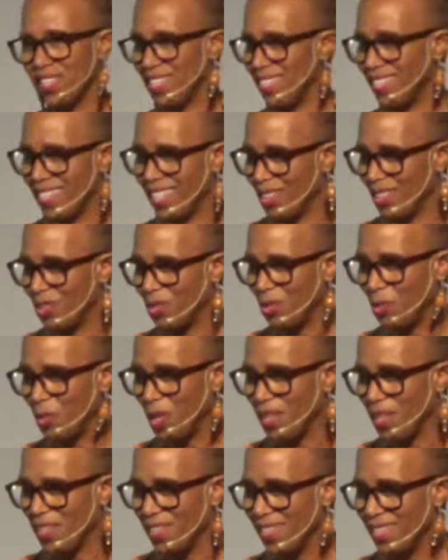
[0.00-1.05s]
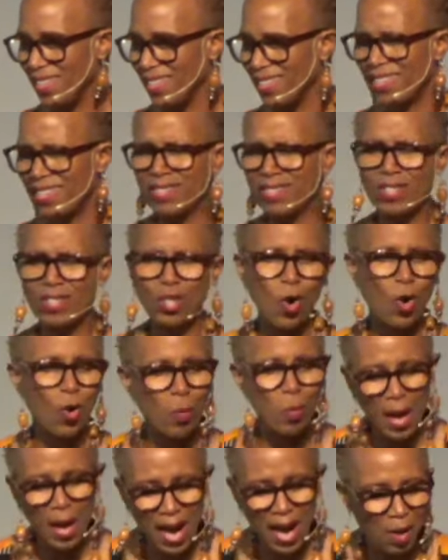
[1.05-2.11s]
in this sanctuary.
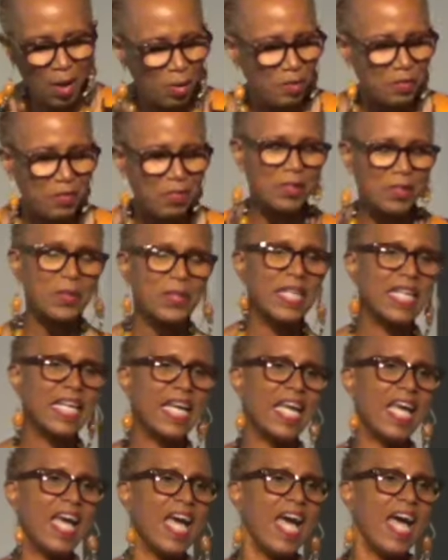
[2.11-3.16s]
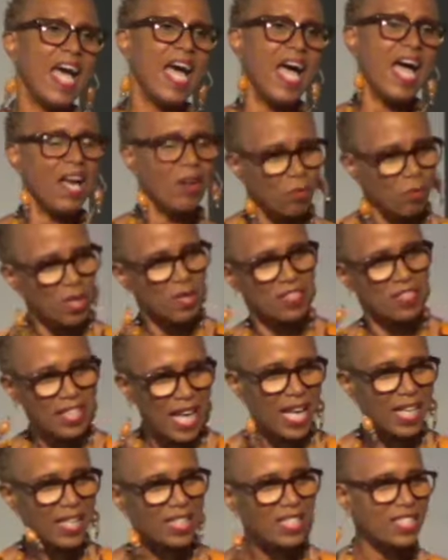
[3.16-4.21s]
So powerful. And Reverend
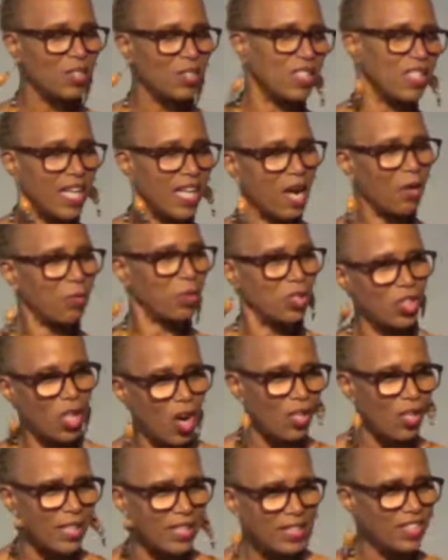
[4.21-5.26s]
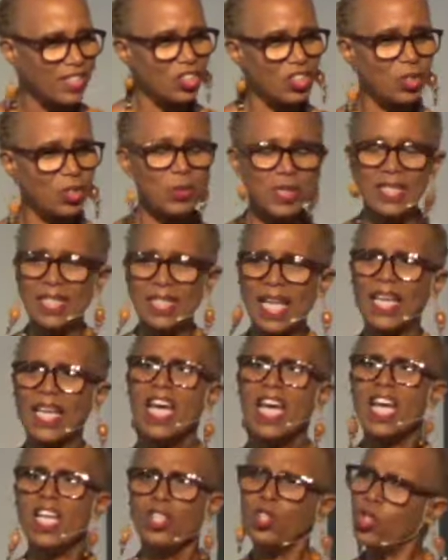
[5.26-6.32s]
Alice and I were talking, and she was like,
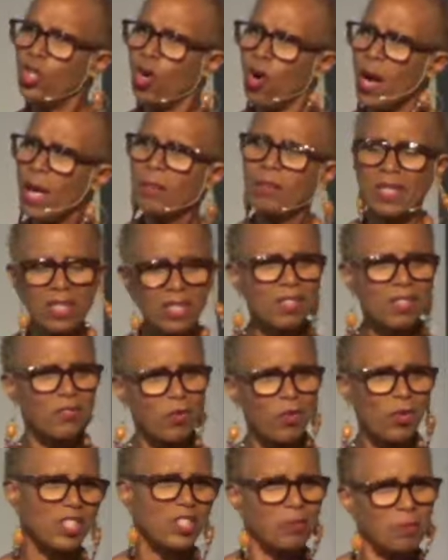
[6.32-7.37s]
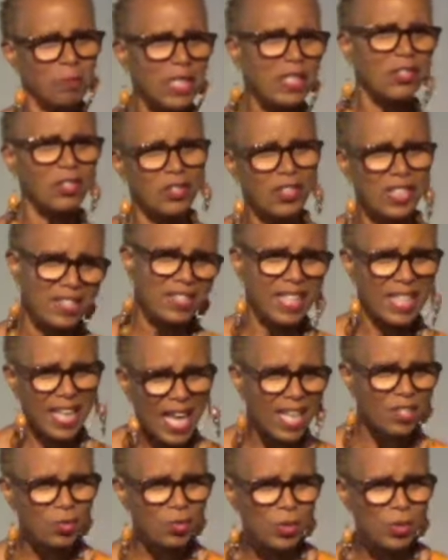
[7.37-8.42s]
you know, I'm looking for a speaker that
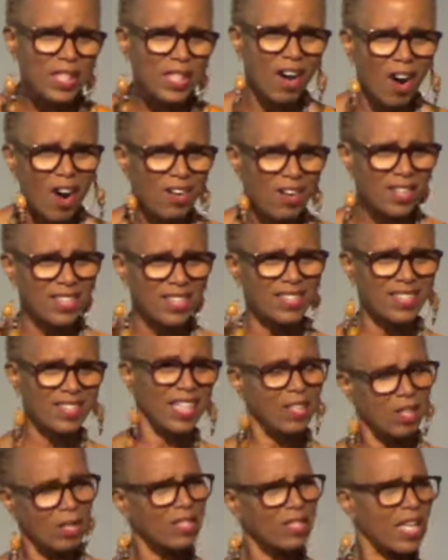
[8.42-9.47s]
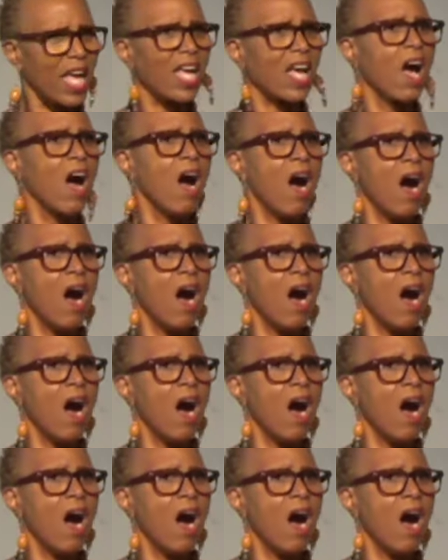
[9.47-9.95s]
last week, August. And I was like,